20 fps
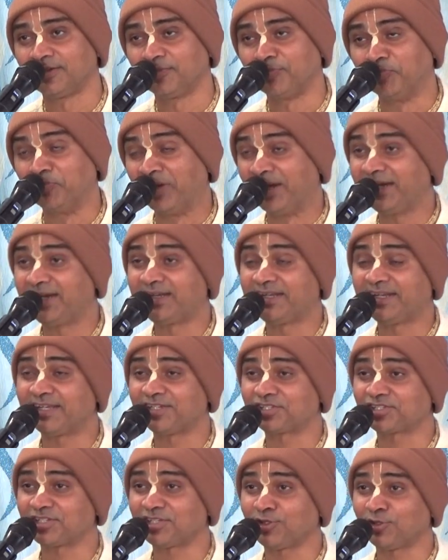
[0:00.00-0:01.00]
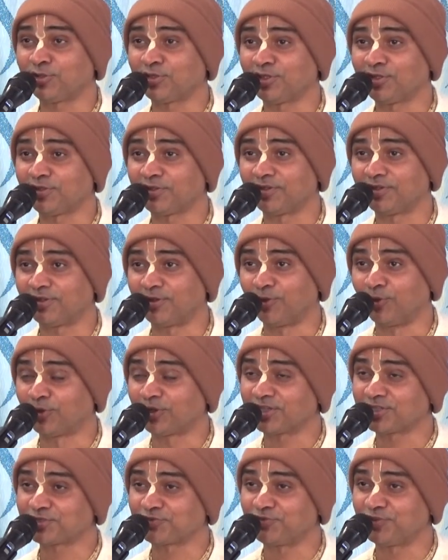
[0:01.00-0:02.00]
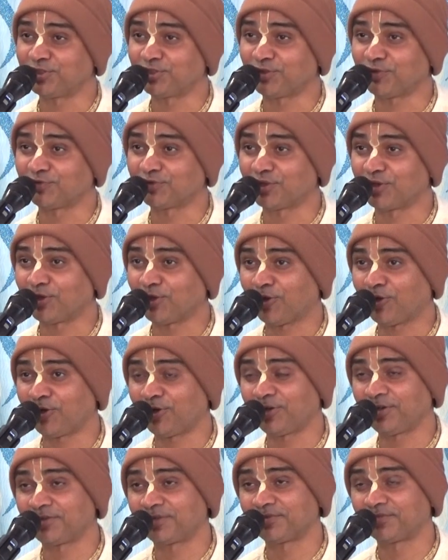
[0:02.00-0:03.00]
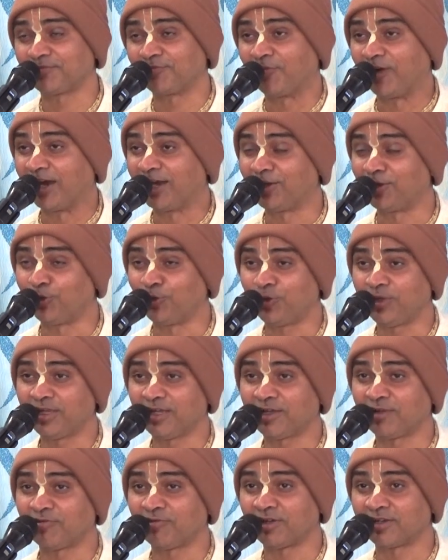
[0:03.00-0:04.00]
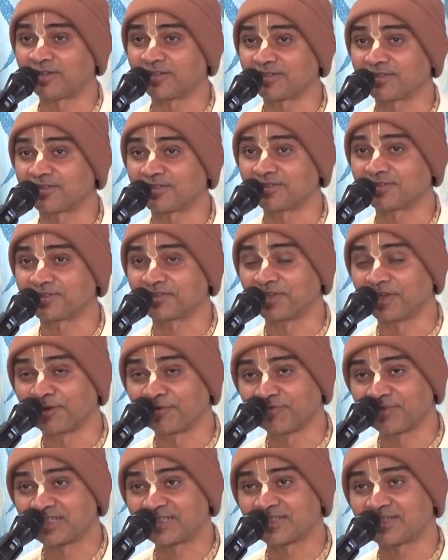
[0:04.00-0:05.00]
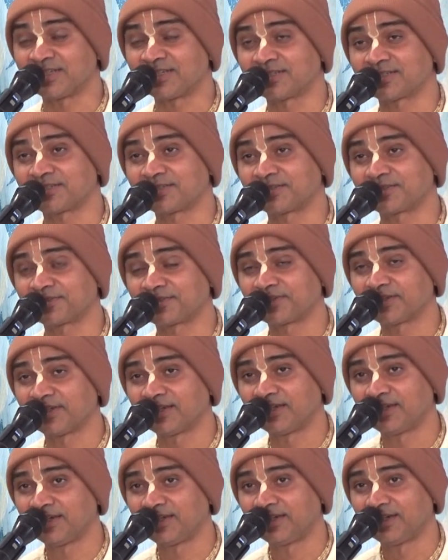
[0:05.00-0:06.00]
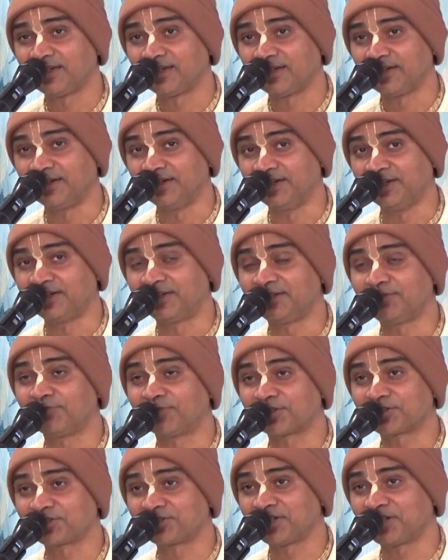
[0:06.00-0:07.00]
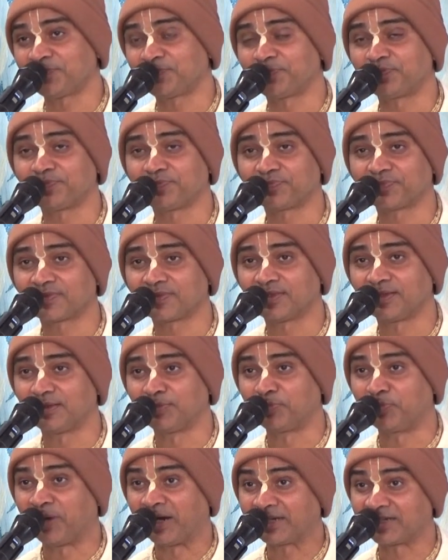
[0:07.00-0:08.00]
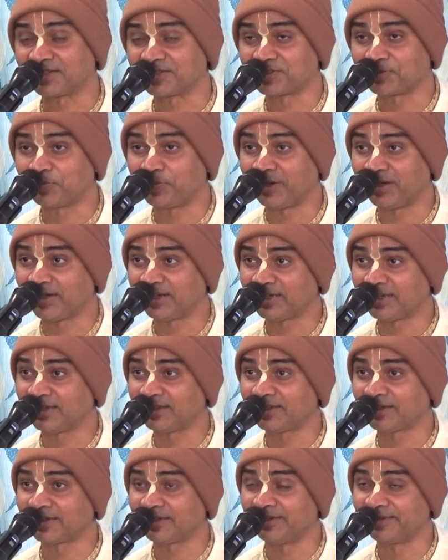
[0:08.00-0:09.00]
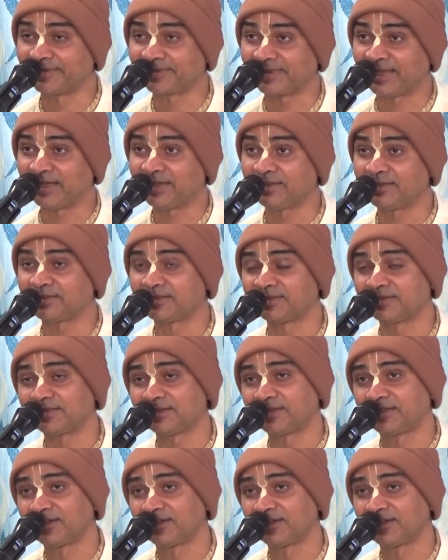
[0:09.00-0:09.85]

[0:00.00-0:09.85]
meditation on the lotus feet of the Lord while doing our services, deity worship, participating in the kirtan